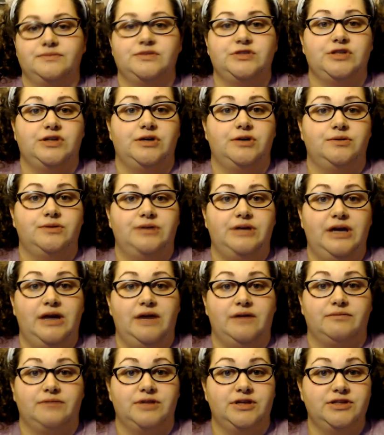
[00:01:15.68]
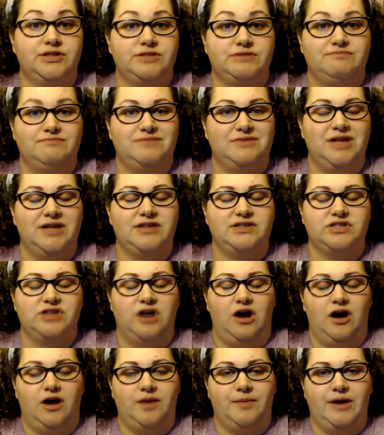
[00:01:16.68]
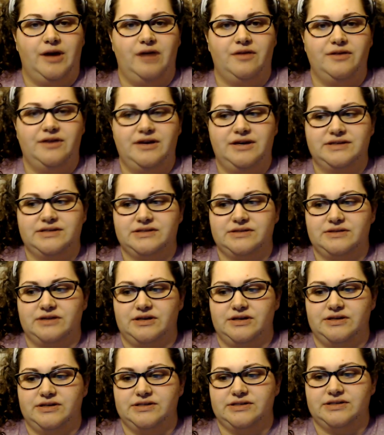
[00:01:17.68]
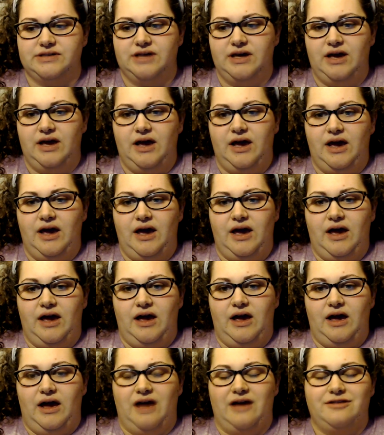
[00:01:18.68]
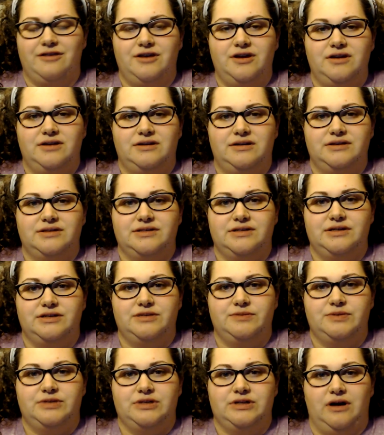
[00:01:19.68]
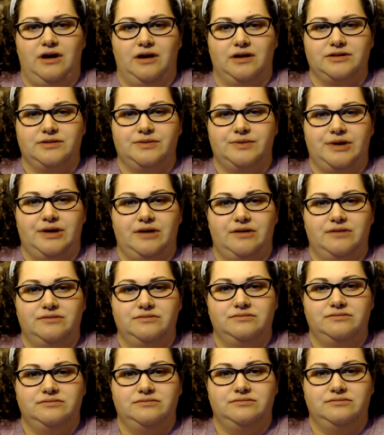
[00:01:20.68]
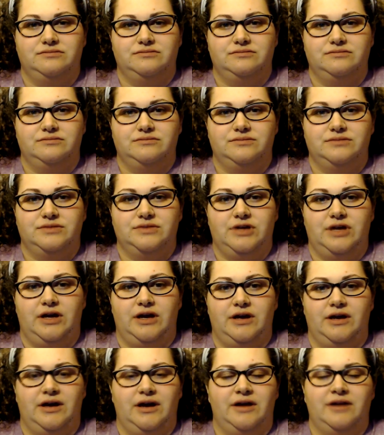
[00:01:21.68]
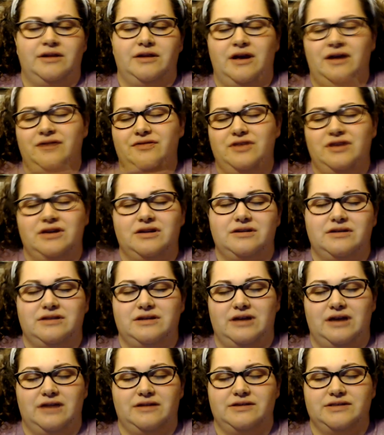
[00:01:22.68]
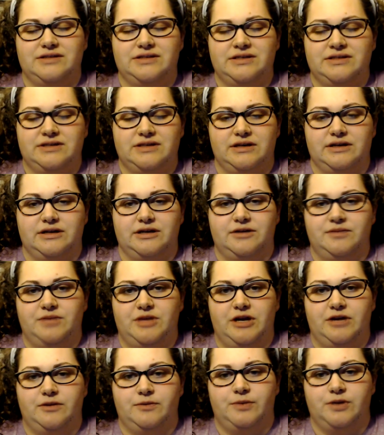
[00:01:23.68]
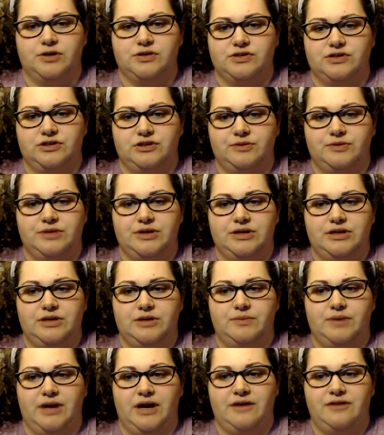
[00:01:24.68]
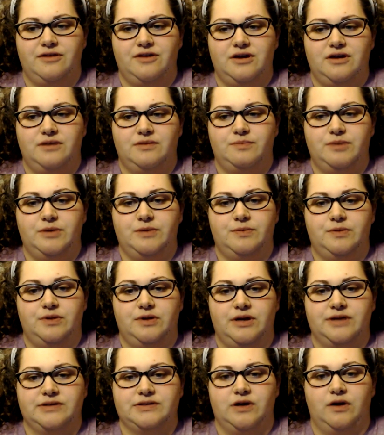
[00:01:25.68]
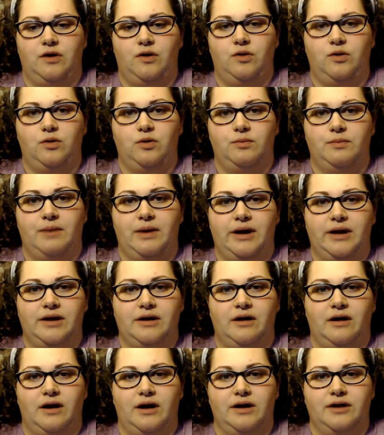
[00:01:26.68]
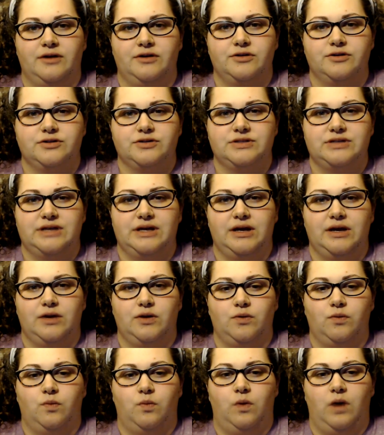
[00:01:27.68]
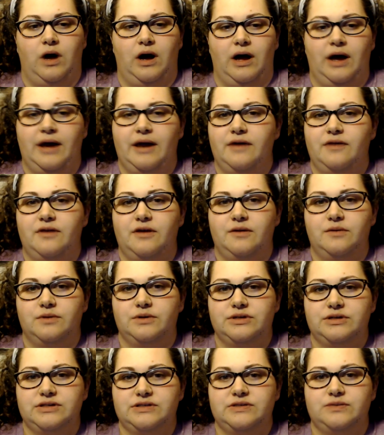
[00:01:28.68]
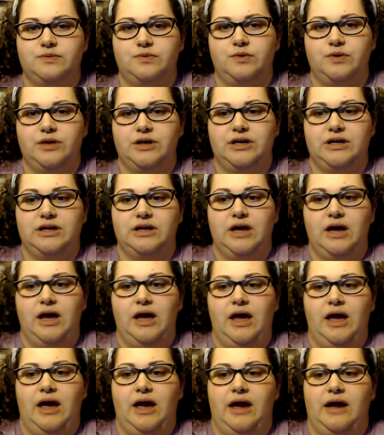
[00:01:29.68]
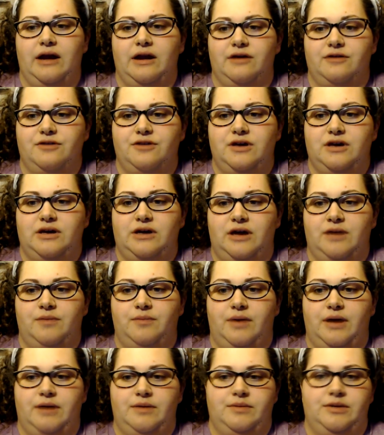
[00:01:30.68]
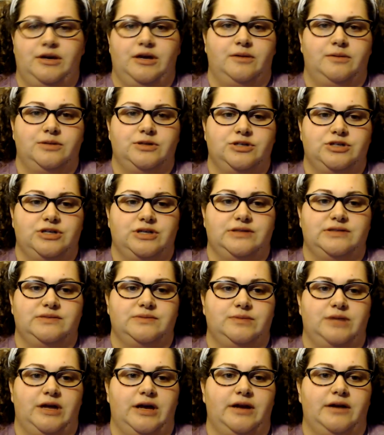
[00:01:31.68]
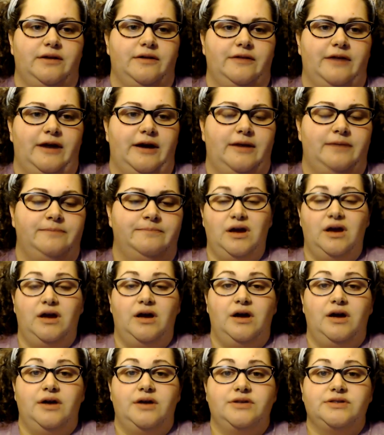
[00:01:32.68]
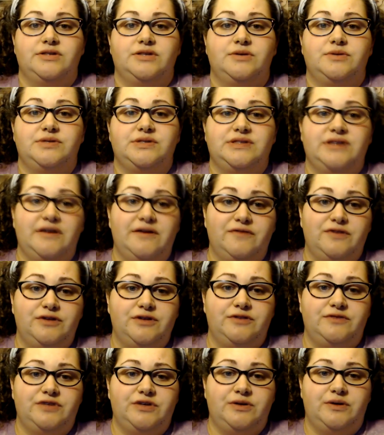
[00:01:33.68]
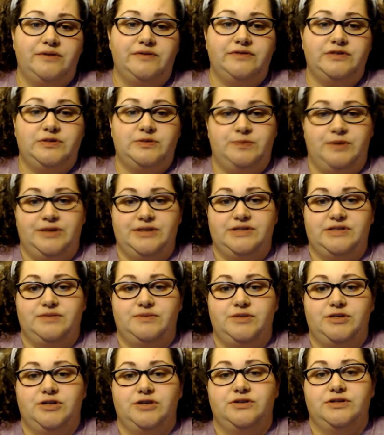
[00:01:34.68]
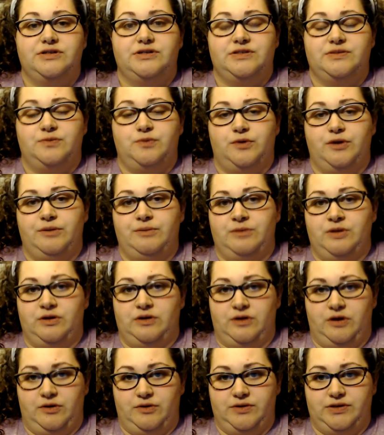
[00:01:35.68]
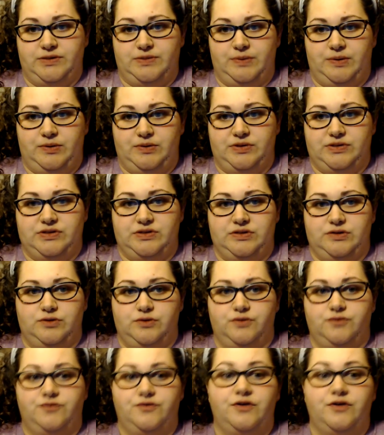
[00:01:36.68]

So let's talk about this, because I think it does need to be talked about. At the end of the day, this is going to come down to personal opinion, but I think people as a whole might not understand why they were disappointed, and I think I might be able to shed some light on that. So several of you have expressed to me your disappointment in Hocus Pocus 2.